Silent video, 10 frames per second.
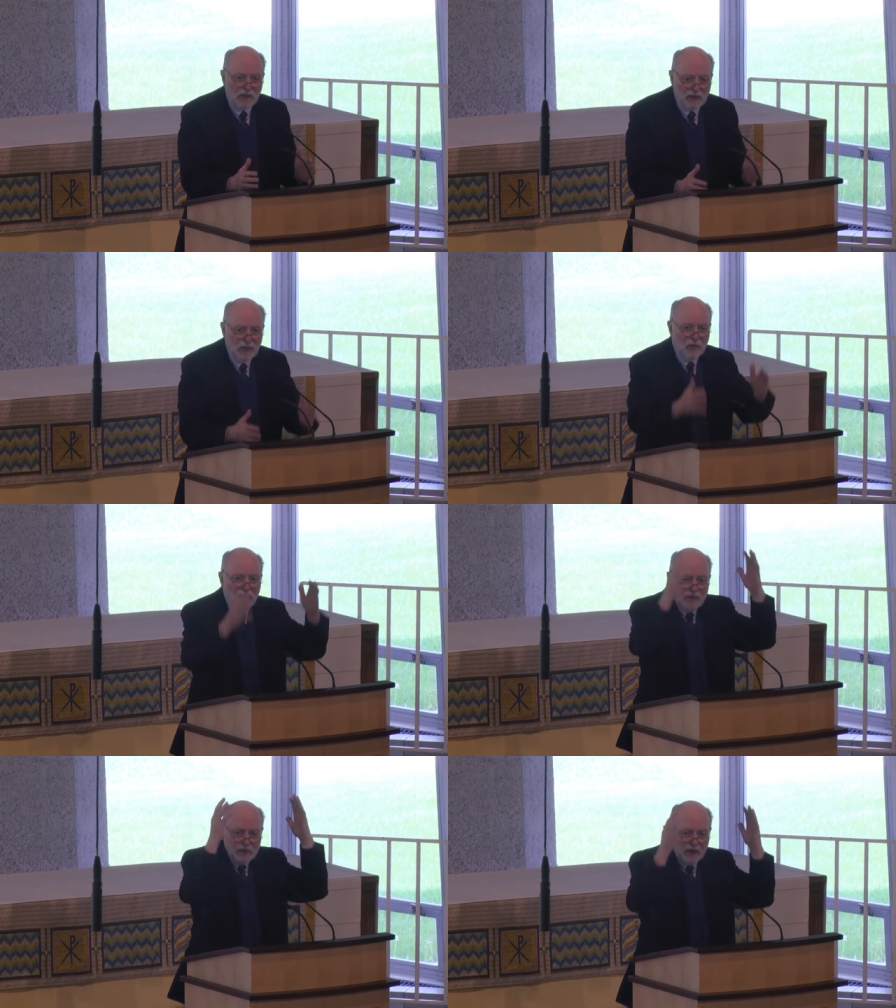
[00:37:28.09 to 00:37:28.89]

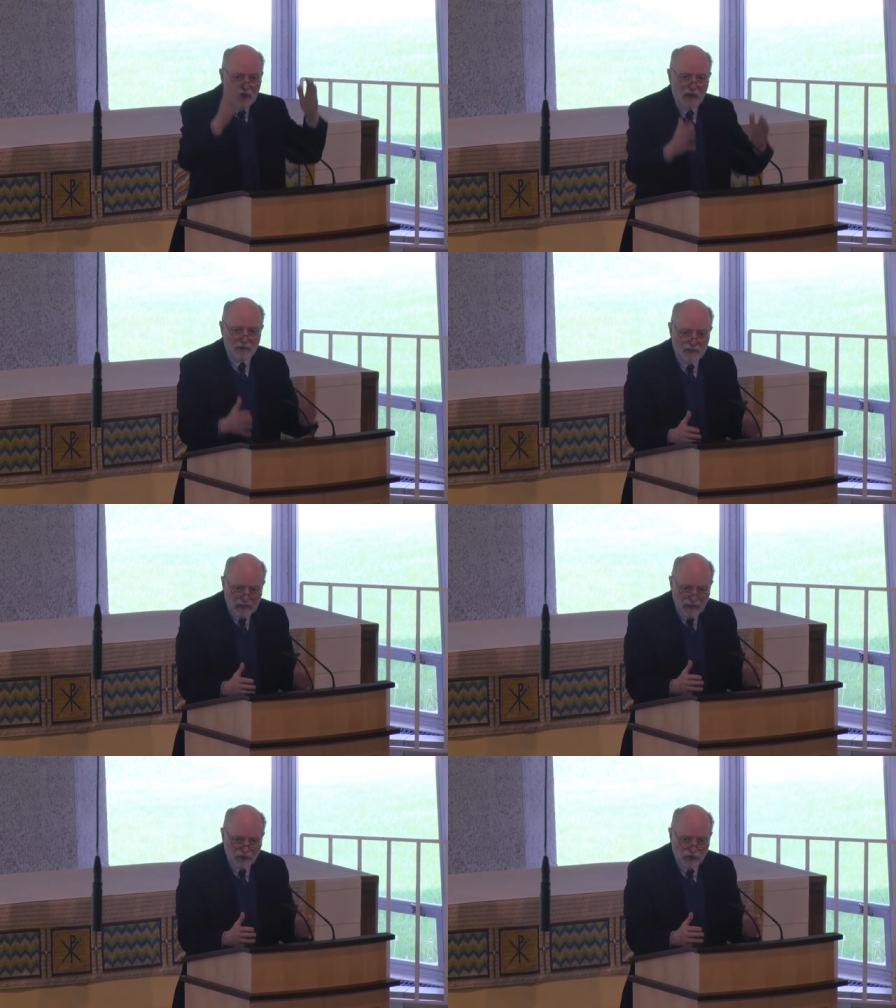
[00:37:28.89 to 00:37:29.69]
human to God
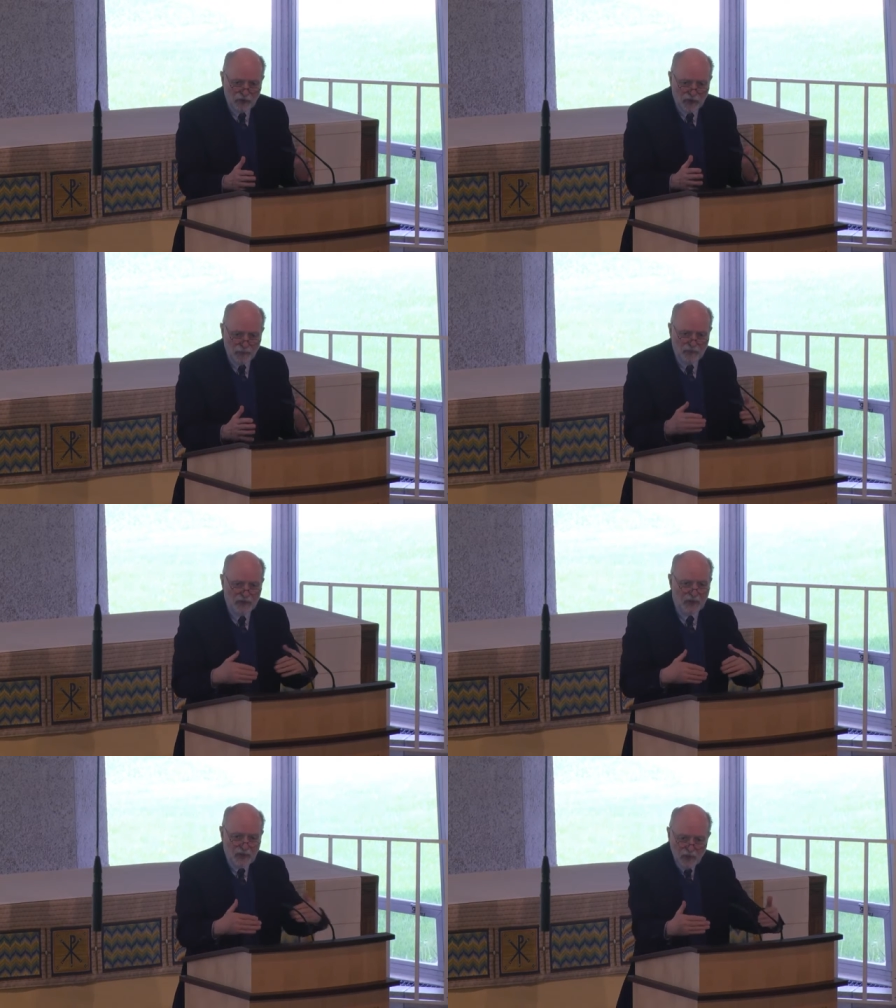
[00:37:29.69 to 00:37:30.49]

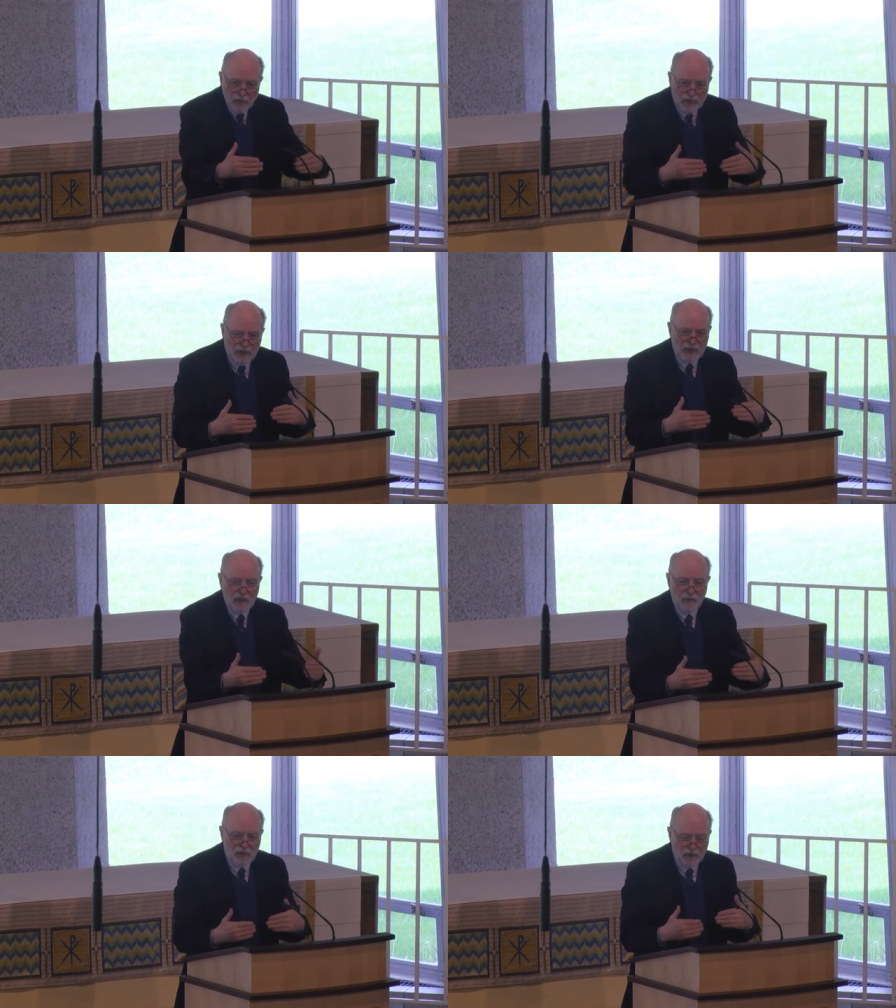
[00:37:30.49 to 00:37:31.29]
relationships and human to
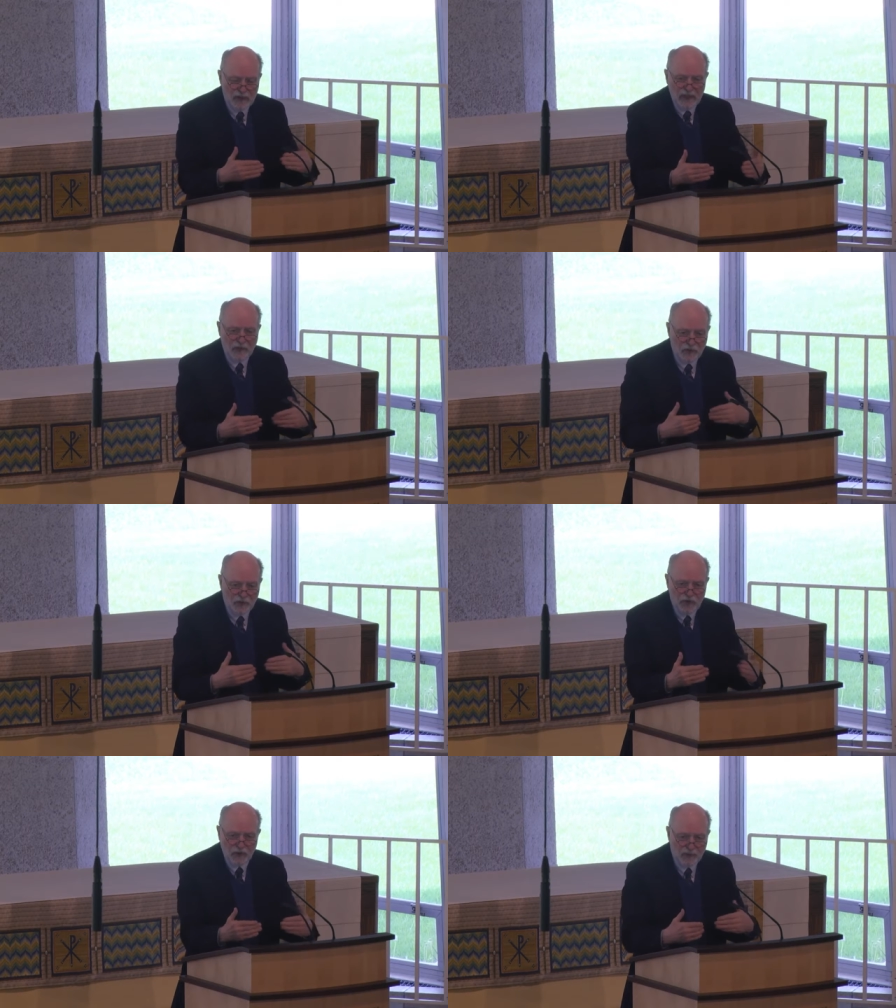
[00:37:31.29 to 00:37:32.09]
human
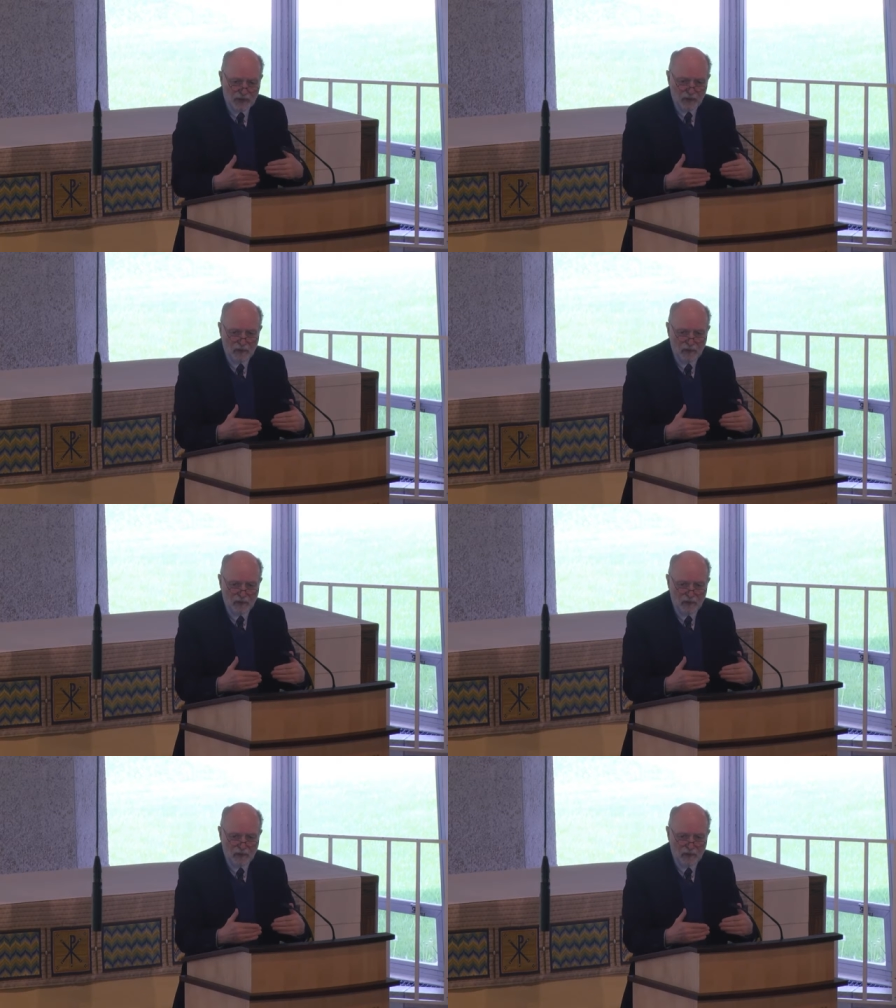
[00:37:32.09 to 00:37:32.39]
relationships.